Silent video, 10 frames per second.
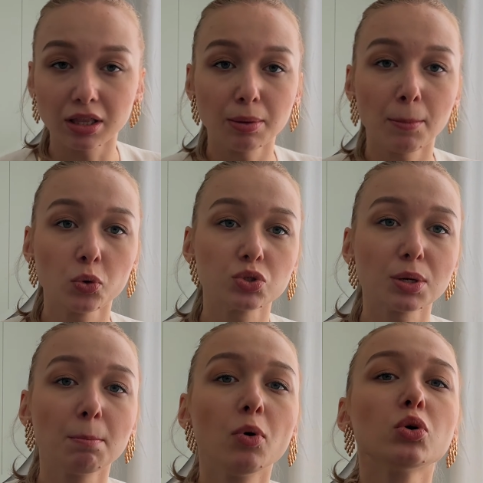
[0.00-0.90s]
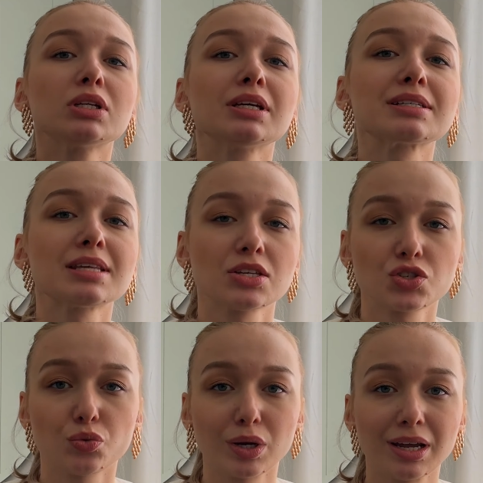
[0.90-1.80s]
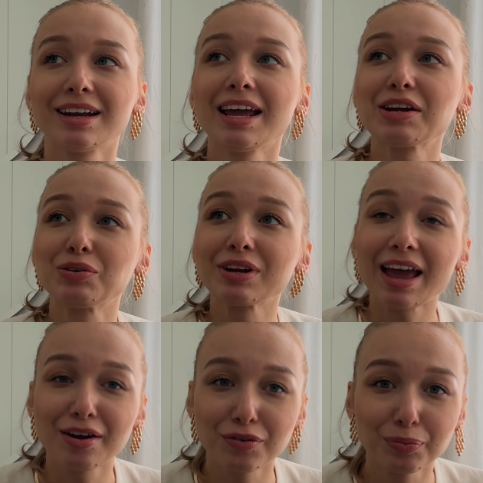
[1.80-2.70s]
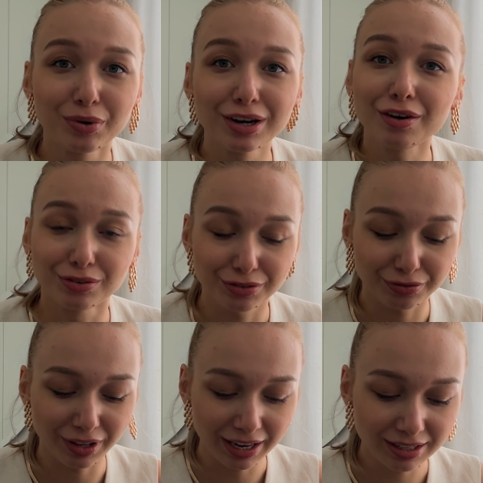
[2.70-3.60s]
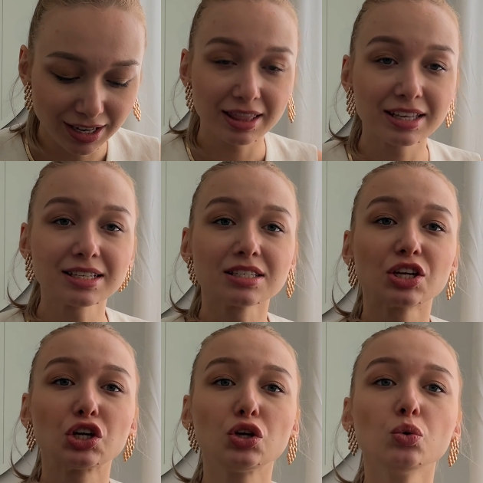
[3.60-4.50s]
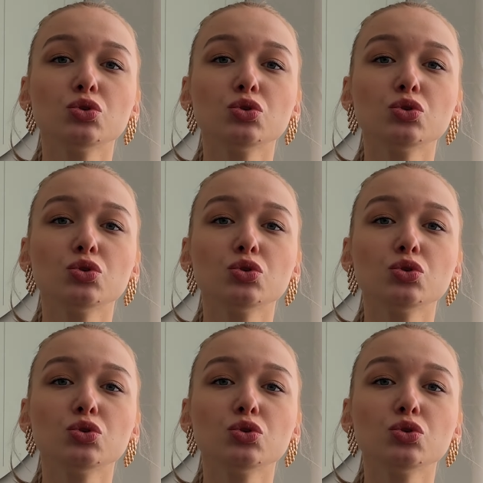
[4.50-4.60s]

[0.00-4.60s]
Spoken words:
the most important accessory that I could ever bring on a flight. This is a huge